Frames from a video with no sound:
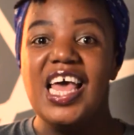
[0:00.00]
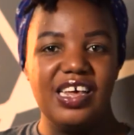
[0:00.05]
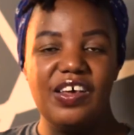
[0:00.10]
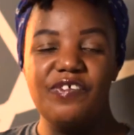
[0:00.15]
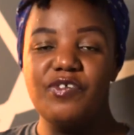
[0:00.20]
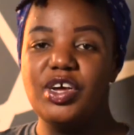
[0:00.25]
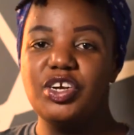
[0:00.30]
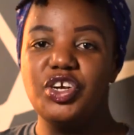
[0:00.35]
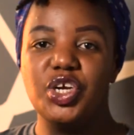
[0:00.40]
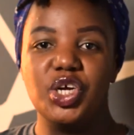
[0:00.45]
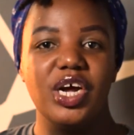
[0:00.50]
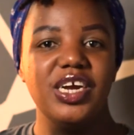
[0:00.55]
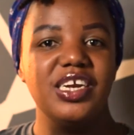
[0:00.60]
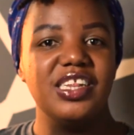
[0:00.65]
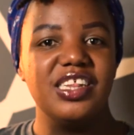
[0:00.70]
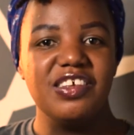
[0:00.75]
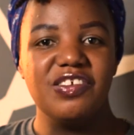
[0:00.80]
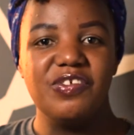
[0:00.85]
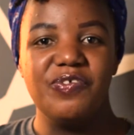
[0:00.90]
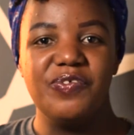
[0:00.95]
If you
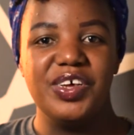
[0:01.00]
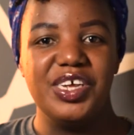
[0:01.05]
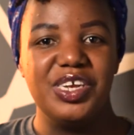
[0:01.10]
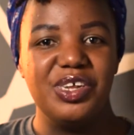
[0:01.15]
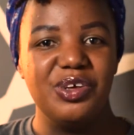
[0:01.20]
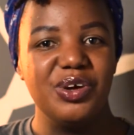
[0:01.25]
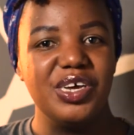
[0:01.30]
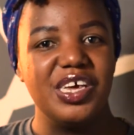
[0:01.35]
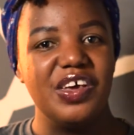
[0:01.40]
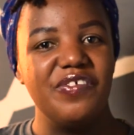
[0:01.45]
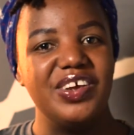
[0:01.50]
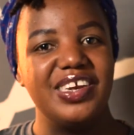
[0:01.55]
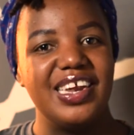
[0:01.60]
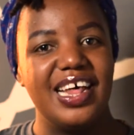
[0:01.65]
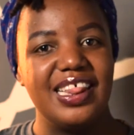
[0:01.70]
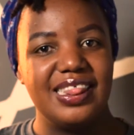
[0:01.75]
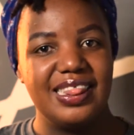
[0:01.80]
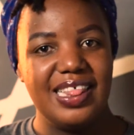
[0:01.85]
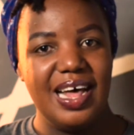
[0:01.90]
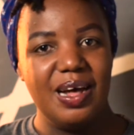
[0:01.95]
enjoyed this video, give it
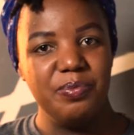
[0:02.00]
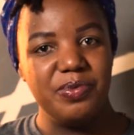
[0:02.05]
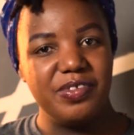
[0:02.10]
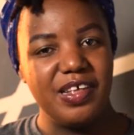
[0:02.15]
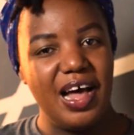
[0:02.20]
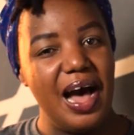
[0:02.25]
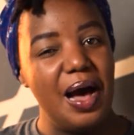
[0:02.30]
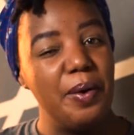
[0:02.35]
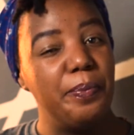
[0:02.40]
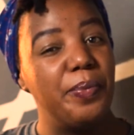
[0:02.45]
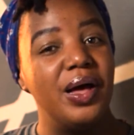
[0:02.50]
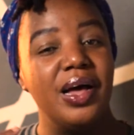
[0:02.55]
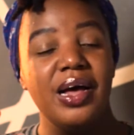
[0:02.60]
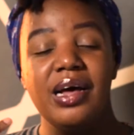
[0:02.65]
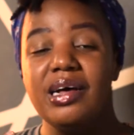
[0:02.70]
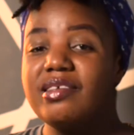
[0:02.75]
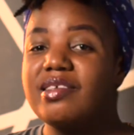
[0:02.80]
a thumbs up,